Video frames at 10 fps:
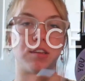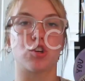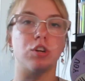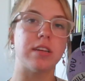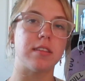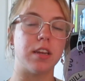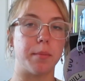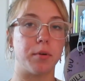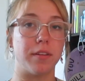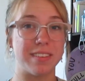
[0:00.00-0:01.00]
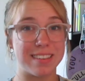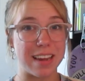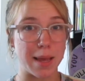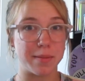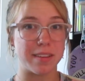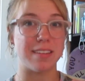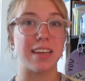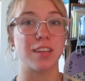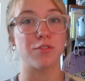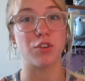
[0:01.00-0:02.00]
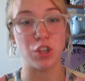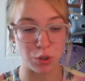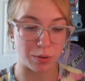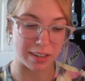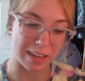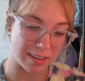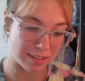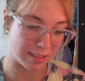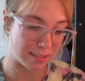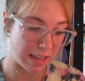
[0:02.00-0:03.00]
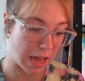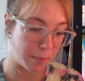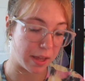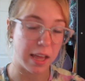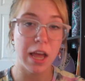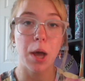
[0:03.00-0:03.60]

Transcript: Decrease the number of steps it takes for you to get to this habit.